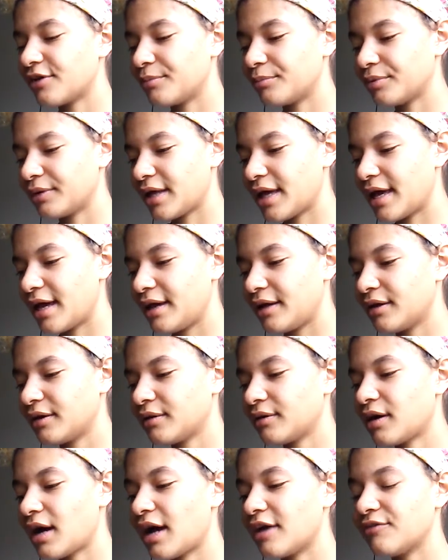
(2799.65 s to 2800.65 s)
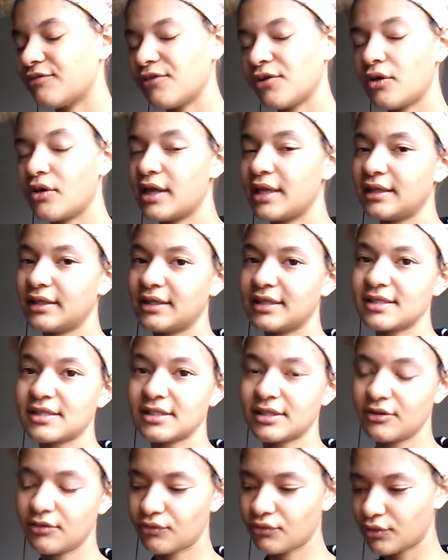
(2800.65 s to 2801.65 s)
and play. I feel
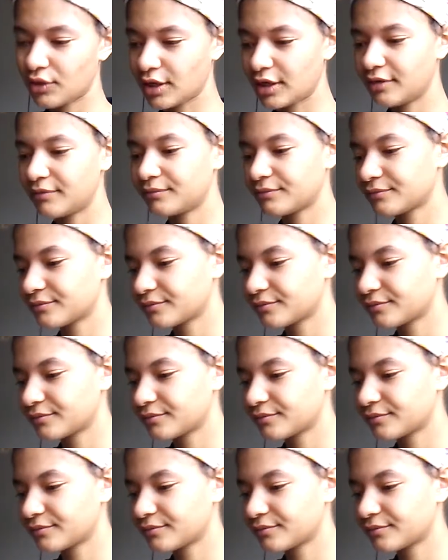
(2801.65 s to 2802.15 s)
endlessly free.